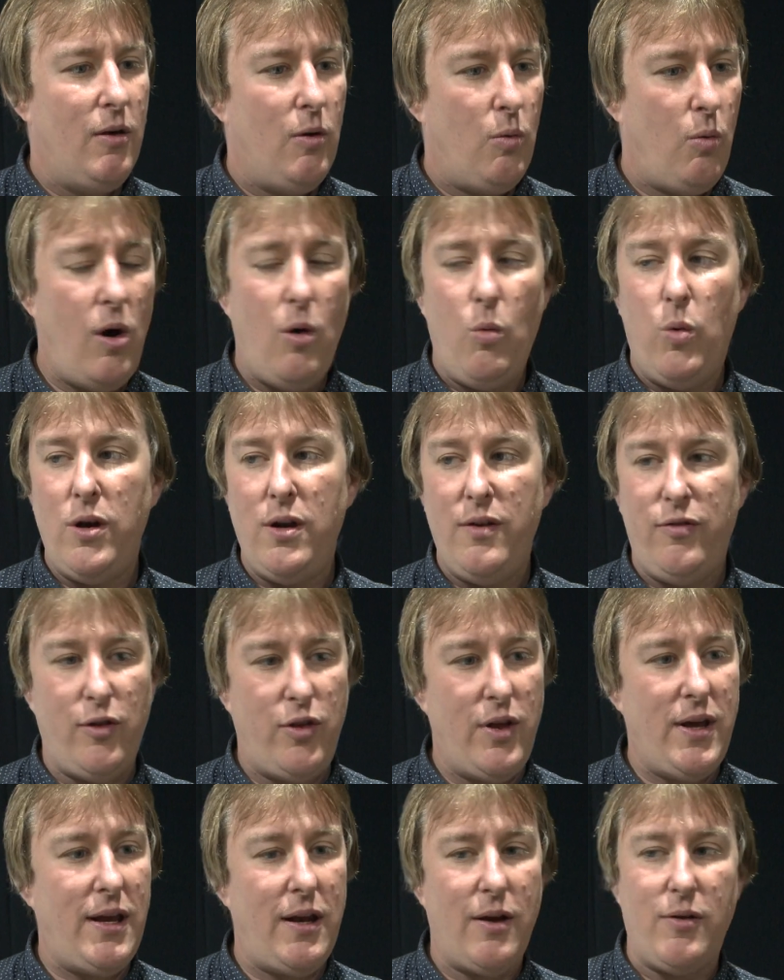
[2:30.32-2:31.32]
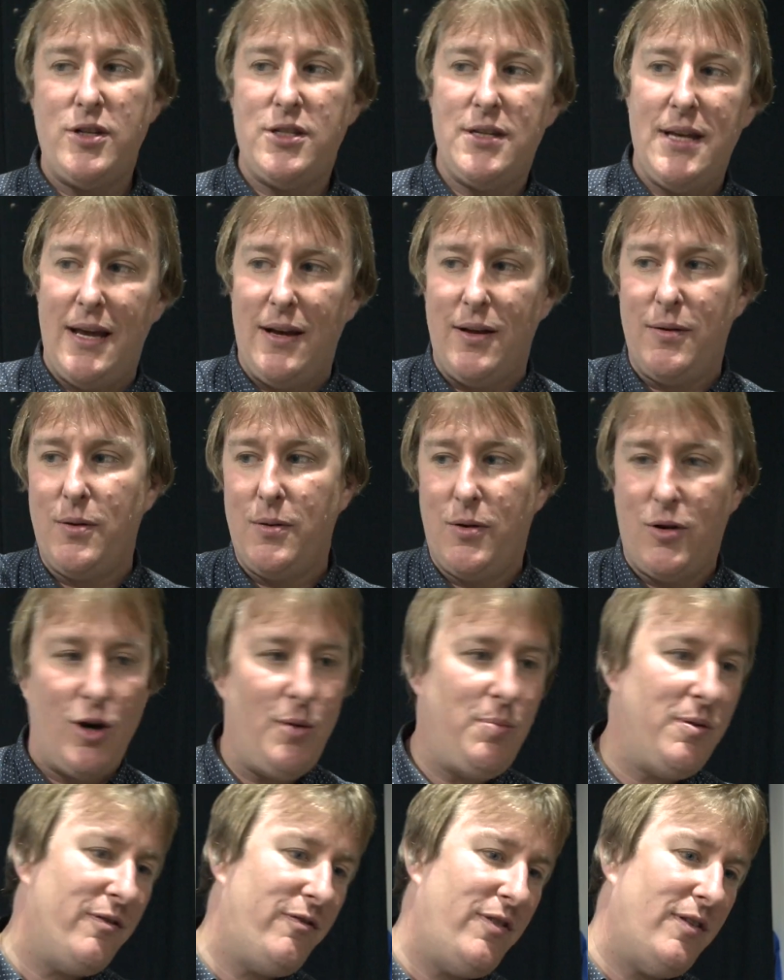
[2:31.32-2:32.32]
What a wonderful thing. You know, you sit in a
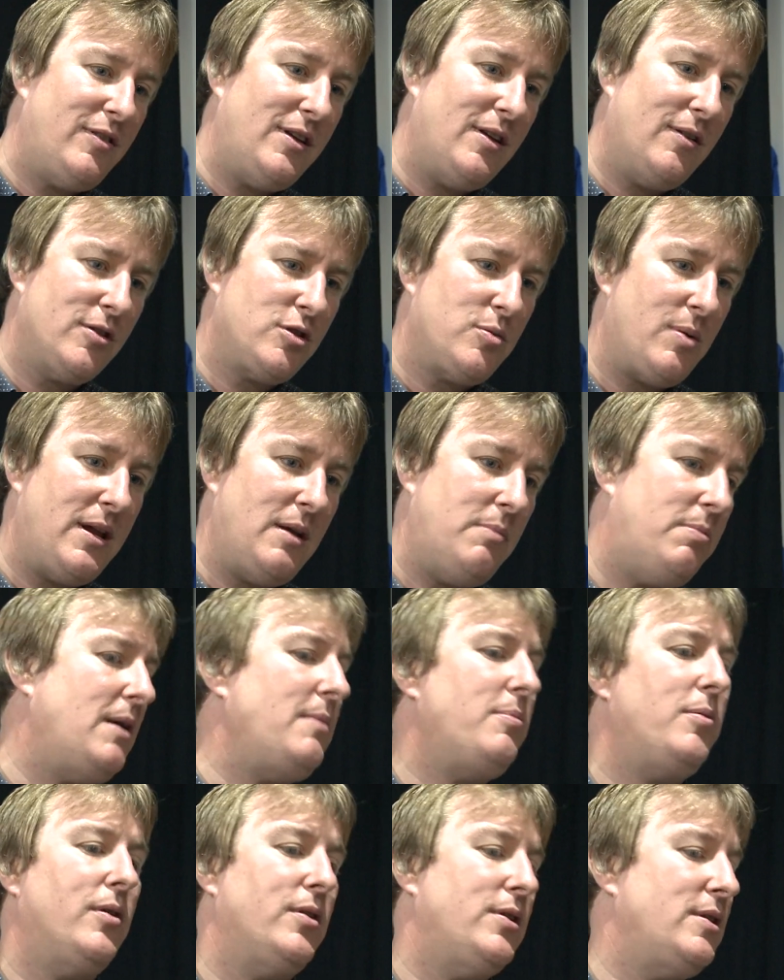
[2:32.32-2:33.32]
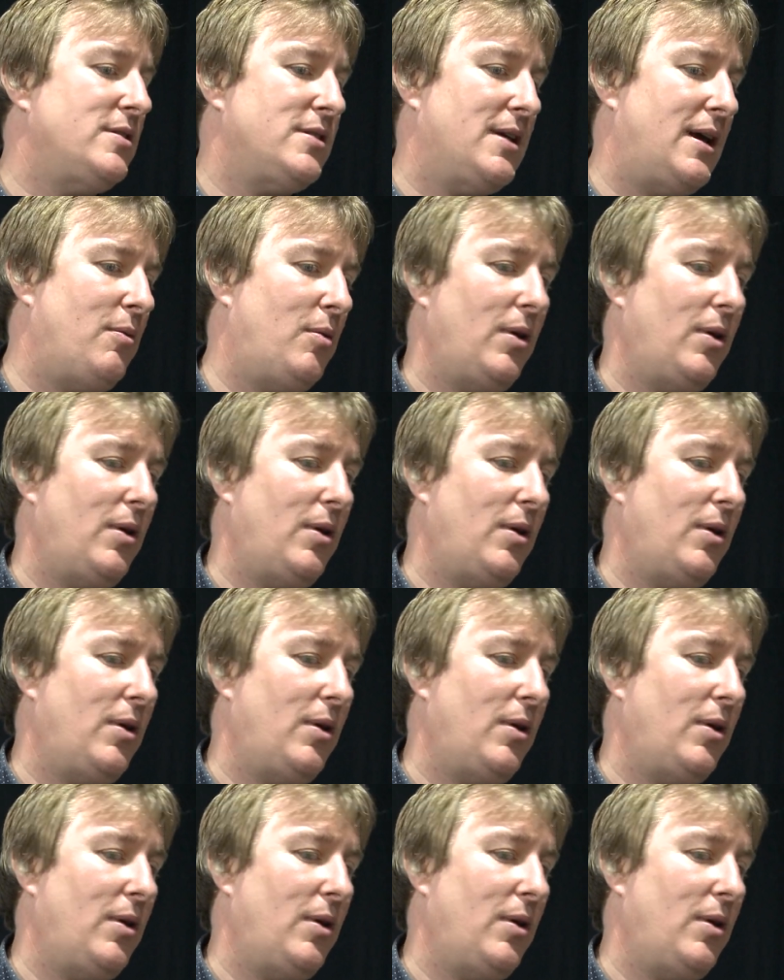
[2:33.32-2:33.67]
group of 15 or 20 people and you say,